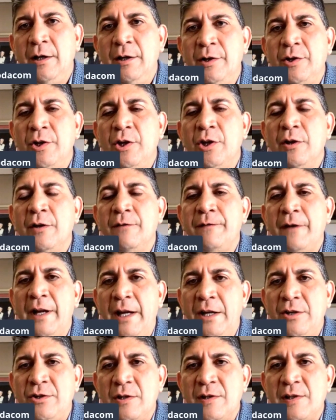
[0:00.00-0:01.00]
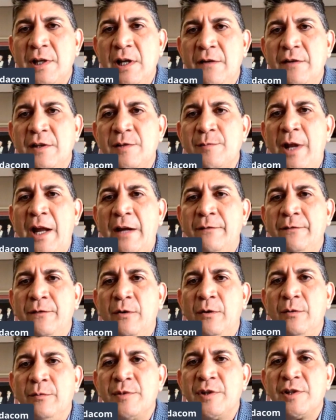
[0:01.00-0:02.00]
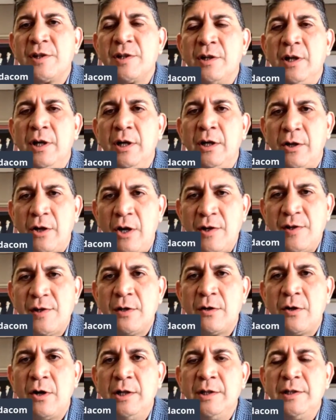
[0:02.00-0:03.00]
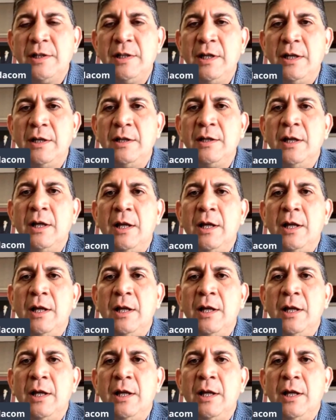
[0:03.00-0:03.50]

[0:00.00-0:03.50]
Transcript: you know, the financial service platforms across the continent,